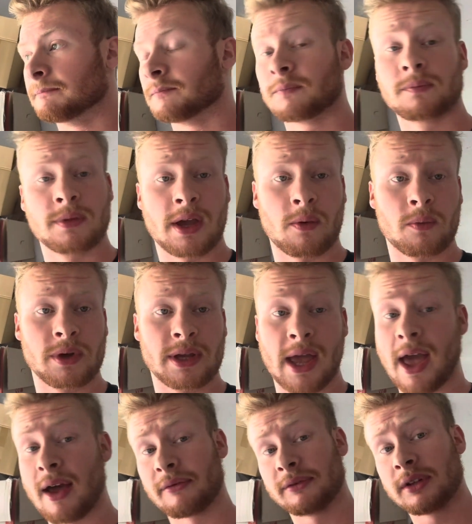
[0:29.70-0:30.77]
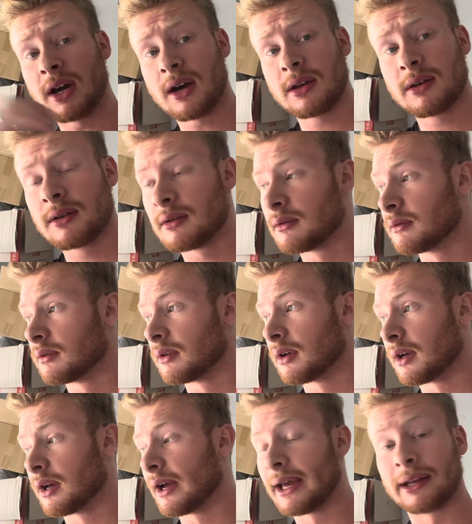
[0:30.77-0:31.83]
that we have done
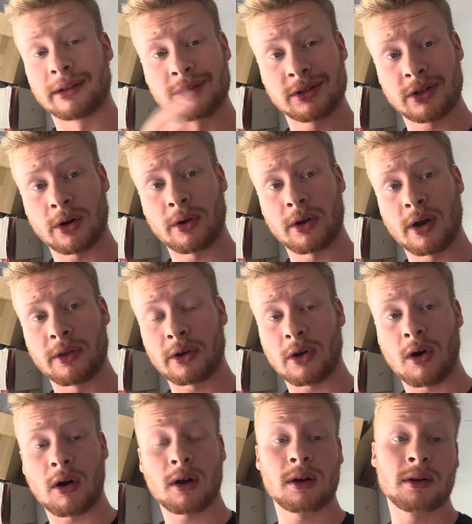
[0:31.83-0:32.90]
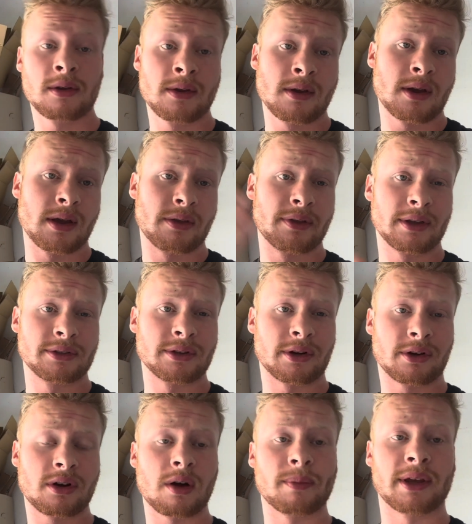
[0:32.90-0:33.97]
and installed on the car, and things that are
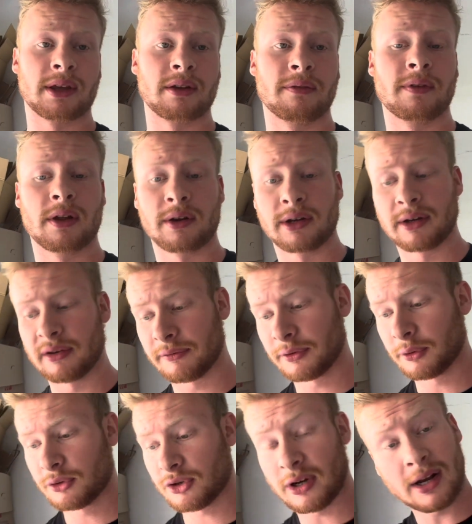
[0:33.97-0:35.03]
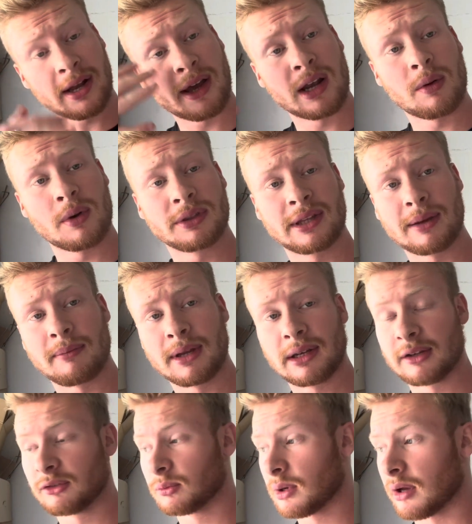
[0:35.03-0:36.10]
coming in the very near future, and kind of what they mean
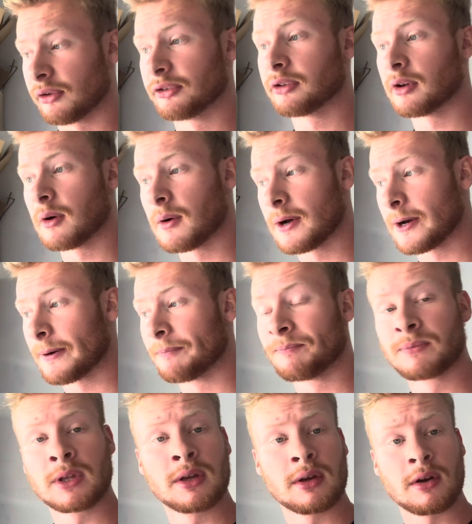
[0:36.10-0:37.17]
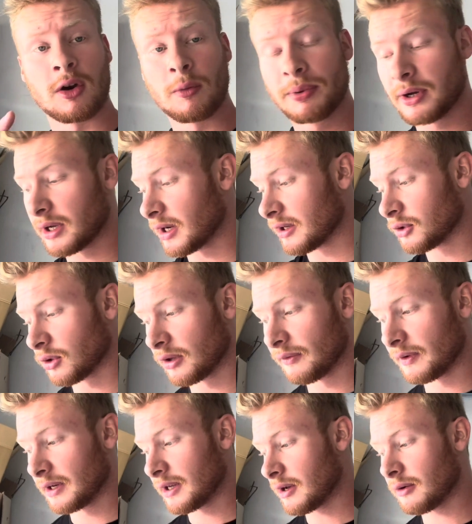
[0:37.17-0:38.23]
as well. So hope you're going to enjoy the
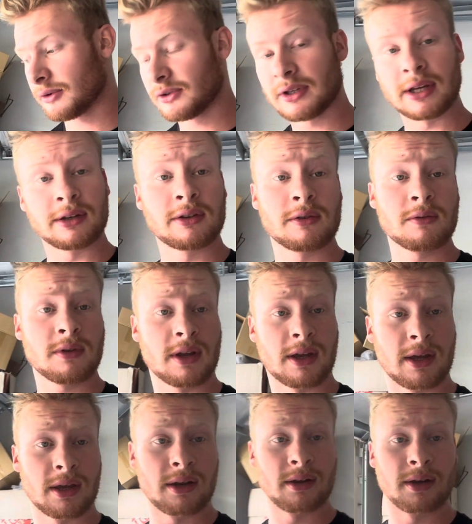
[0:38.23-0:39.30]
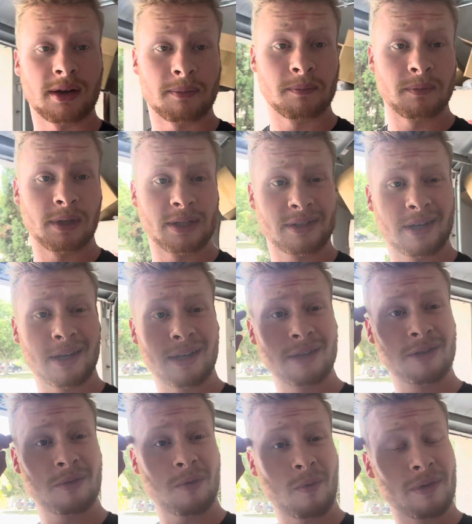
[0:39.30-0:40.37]
video. Stay tuned, and let's get
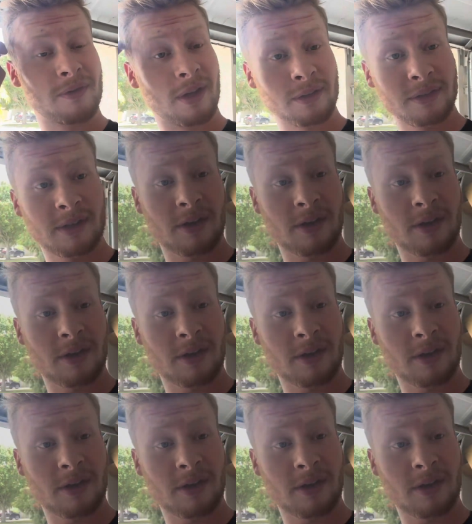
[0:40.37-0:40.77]
into what we've done to the